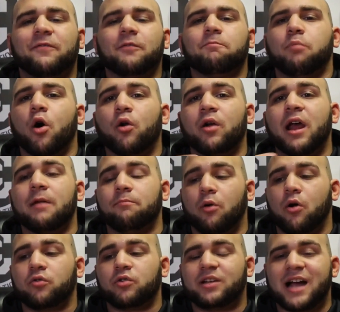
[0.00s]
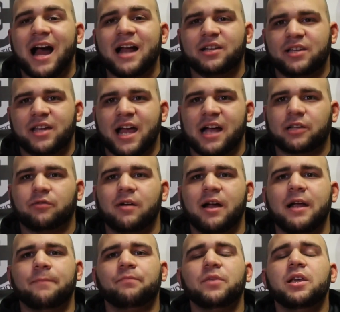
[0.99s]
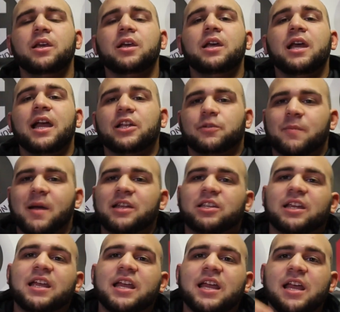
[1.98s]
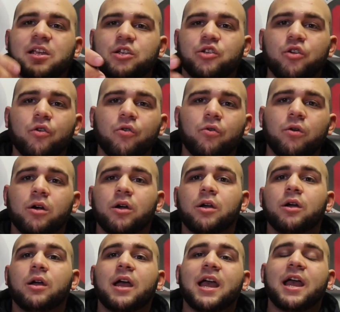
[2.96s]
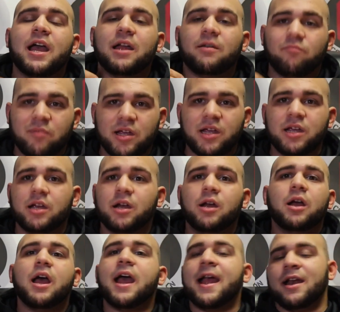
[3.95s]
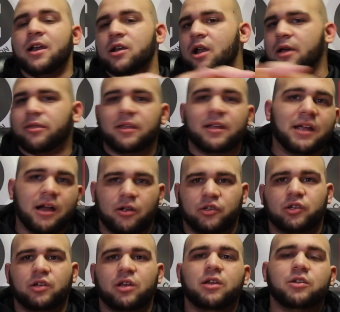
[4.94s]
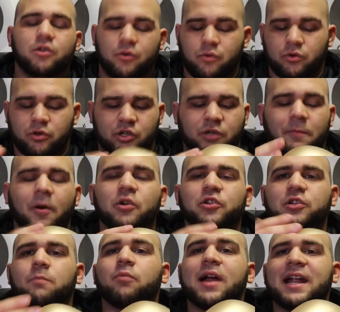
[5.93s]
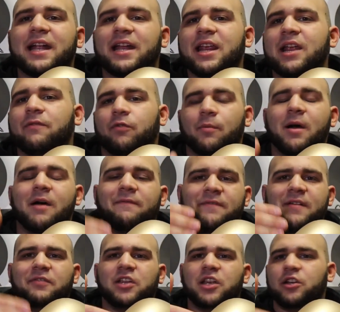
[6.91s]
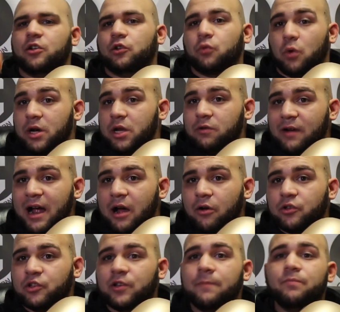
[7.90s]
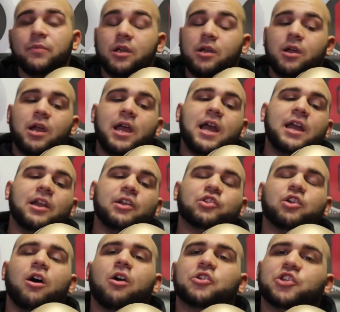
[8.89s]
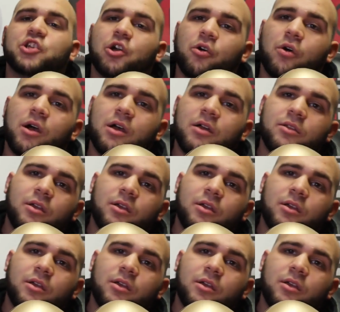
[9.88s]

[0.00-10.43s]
for bone-on-bone contact, right? It's meant to hit you and me and nothing else. You're supposed to break it in for about 15 to 20 rounds, and it's also